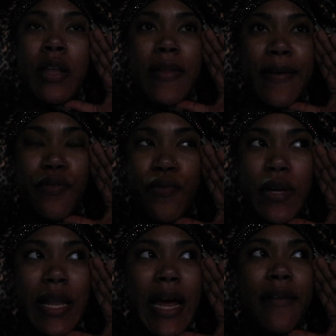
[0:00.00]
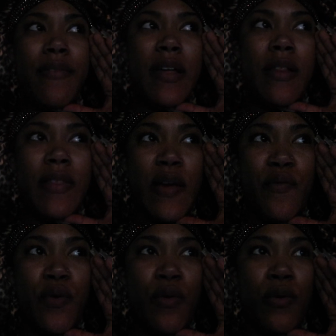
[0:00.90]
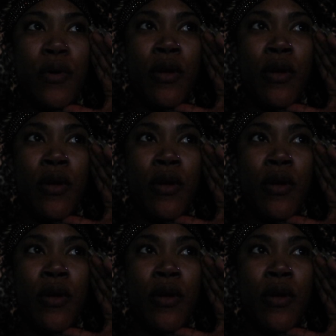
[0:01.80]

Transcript: thankful for life, thankful